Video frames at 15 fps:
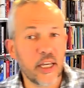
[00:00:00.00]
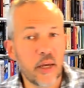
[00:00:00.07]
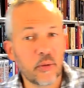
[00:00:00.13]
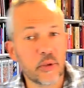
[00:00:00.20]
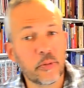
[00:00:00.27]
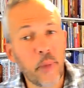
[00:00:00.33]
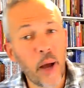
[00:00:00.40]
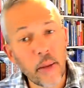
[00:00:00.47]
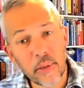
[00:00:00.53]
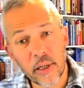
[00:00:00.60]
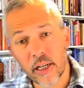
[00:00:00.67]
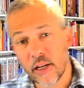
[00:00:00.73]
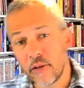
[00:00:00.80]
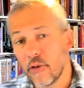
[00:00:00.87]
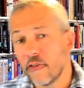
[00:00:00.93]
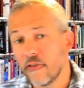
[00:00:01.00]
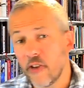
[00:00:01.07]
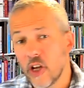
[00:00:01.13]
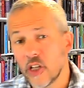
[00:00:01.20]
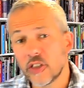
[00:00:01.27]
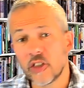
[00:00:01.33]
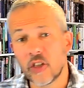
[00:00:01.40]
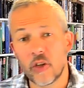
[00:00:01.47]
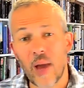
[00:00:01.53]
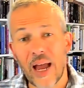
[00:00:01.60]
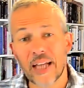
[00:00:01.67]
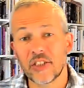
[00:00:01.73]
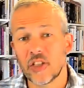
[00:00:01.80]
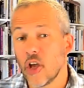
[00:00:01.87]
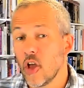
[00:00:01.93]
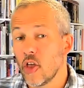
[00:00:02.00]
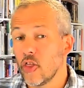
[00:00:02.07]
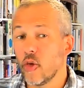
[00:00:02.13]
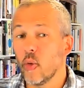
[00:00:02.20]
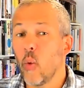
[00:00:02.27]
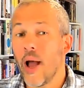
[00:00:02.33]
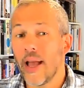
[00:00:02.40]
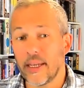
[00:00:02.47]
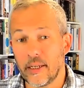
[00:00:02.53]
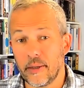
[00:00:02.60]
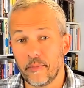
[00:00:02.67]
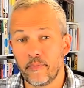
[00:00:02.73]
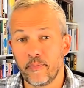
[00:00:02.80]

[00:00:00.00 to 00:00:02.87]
it was publicly referred to as the way.